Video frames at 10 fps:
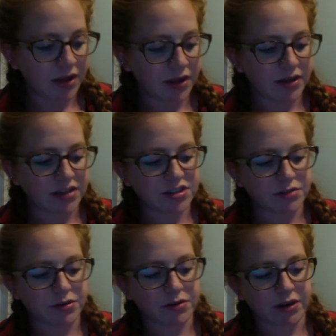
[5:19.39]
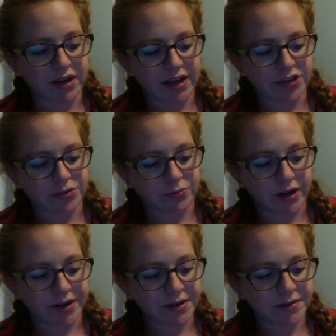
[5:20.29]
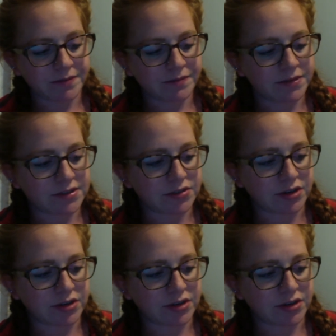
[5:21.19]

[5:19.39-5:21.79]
Next, you're going to want to add your water. This is great to